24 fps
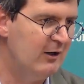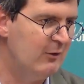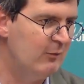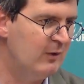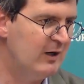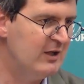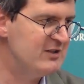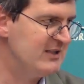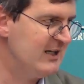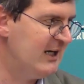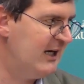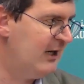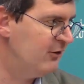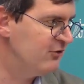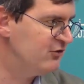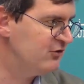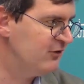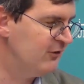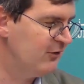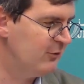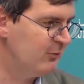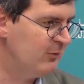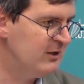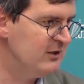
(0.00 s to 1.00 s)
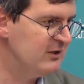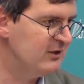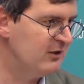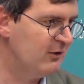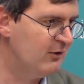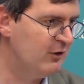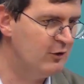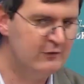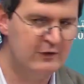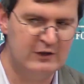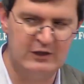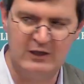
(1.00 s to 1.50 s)
went out of the
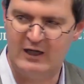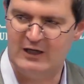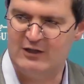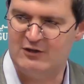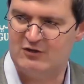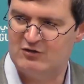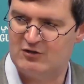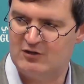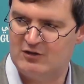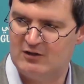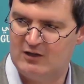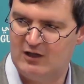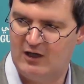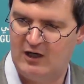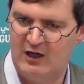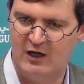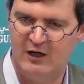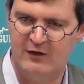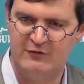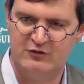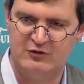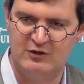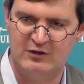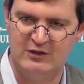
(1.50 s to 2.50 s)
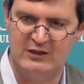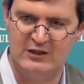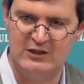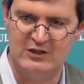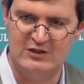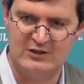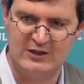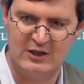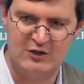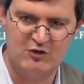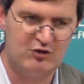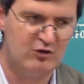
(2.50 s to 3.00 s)
window overnight after
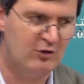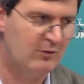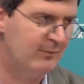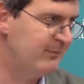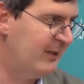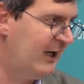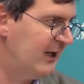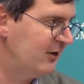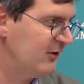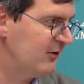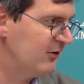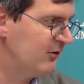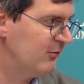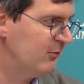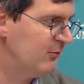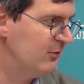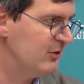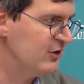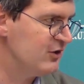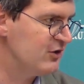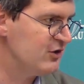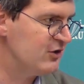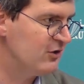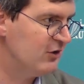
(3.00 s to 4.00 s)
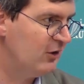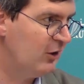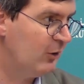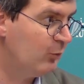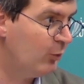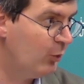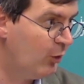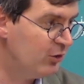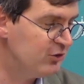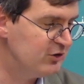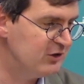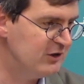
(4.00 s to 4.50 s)
the central bank was
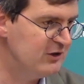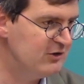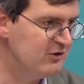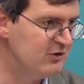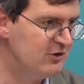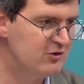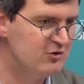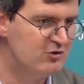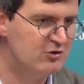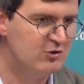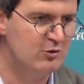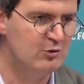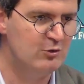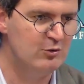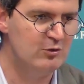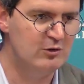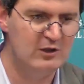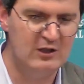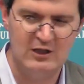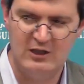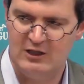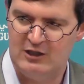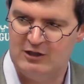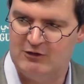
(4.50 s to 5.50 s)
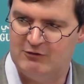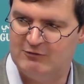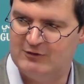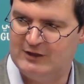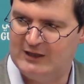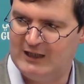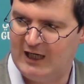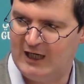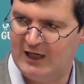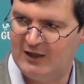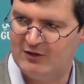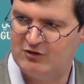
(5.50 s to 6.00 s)
awarded to
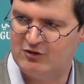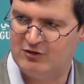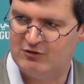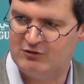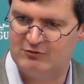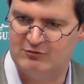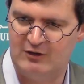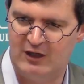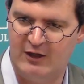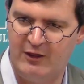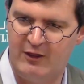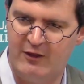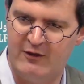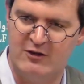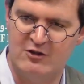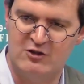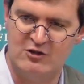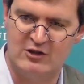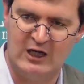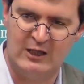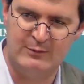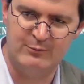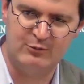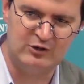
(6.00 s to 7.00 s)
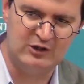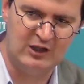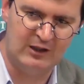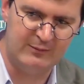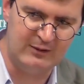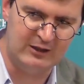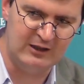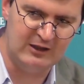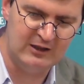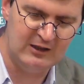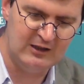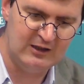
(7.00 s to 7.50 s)
Riyadh rather than to Abu
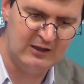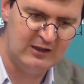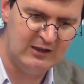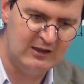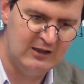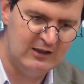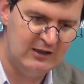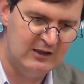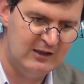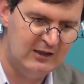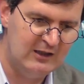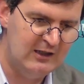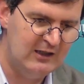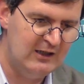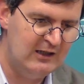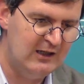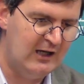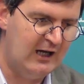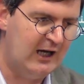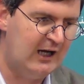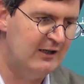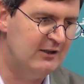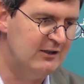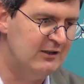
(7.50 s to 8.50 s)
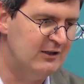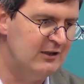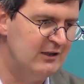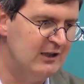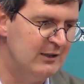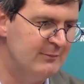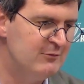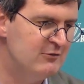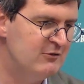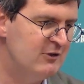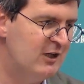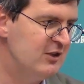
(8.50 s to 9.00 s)
Dhabi. And
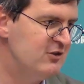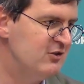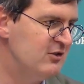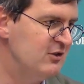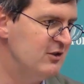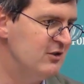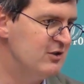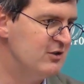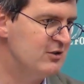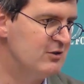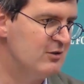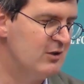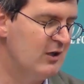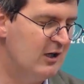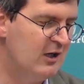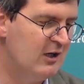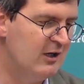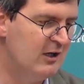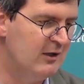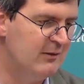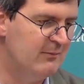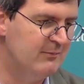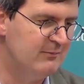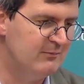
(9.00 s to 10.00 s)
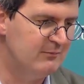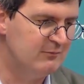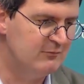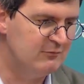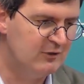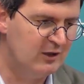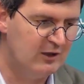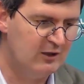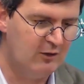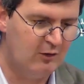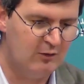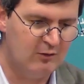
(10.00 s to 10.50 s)
the Emiratis
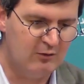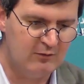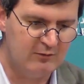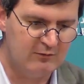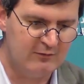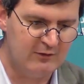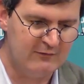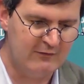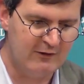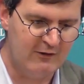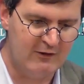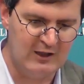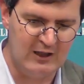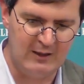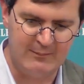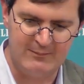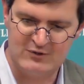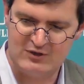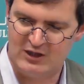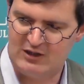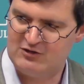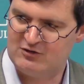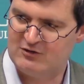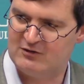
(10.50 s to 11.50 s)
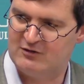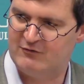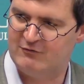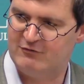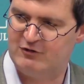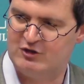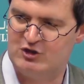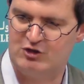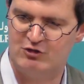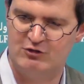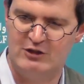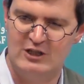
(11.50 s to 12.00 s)
were very upset and
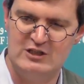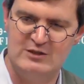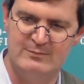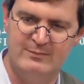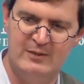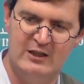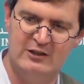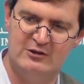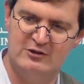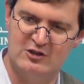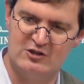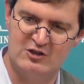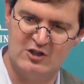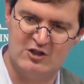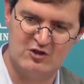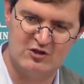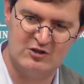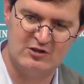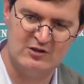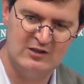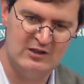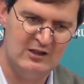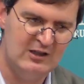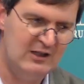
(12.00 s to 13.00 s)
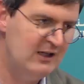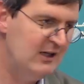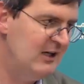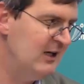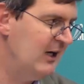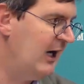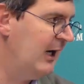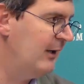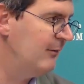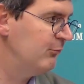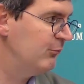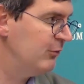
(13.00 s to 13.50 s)
frustrated by the decision
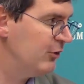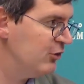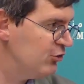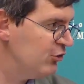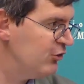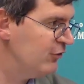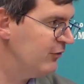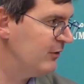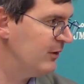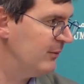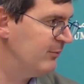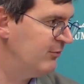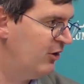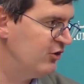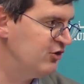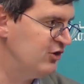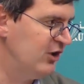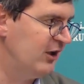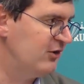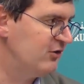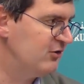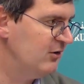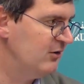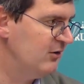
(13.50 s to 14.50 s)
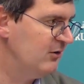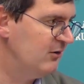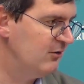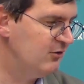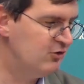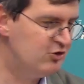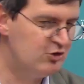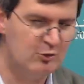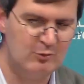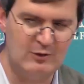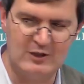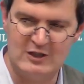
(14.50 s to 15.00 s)
and withdrew from the project
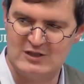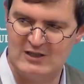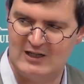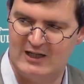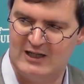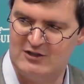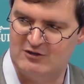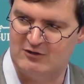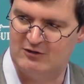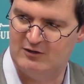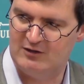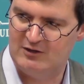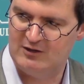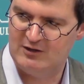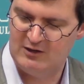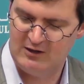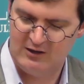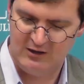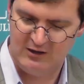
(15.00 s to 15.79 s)
2 weeks later.